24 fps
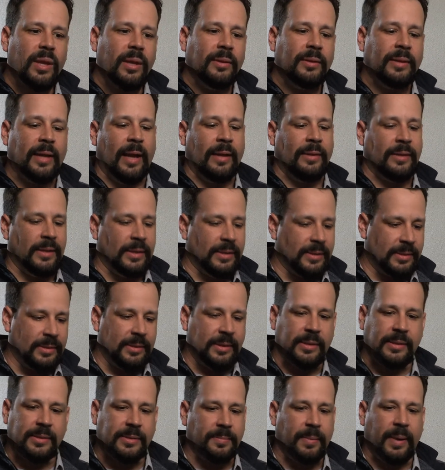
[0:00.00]
that
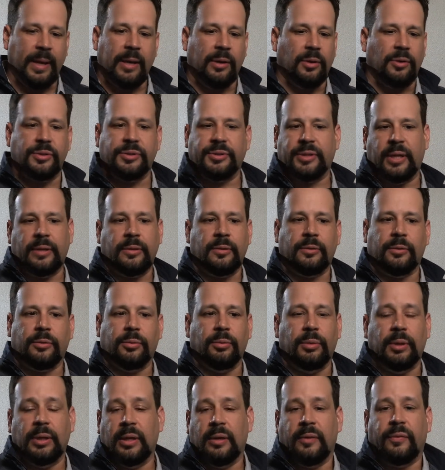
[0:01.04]
these males tend
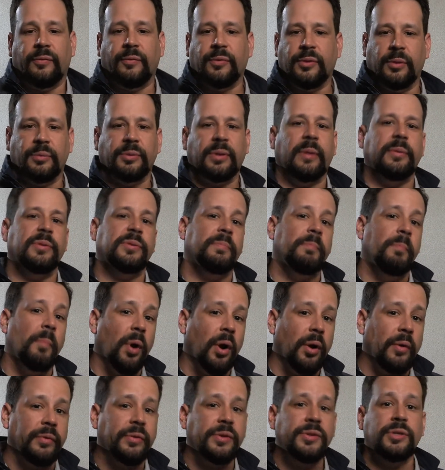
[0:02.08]
to live sometimes
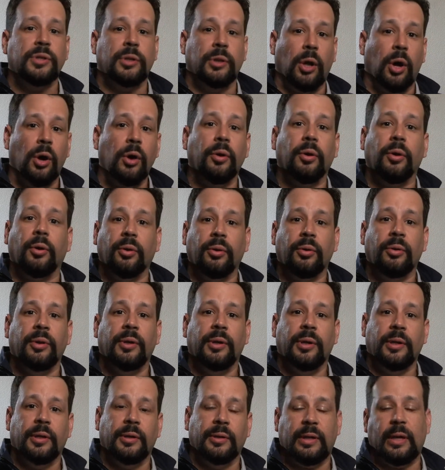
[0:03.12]
months longer
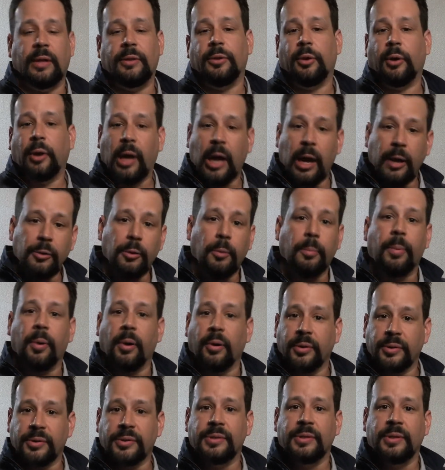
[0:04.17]
than their
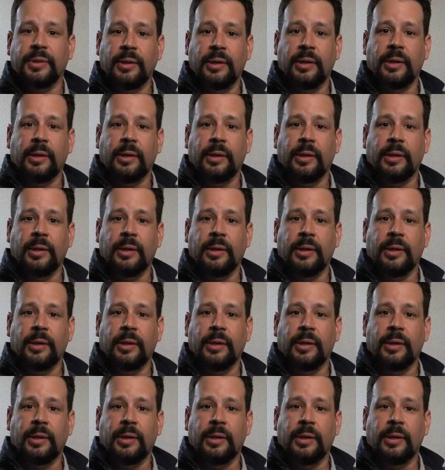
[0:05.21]
counterparts,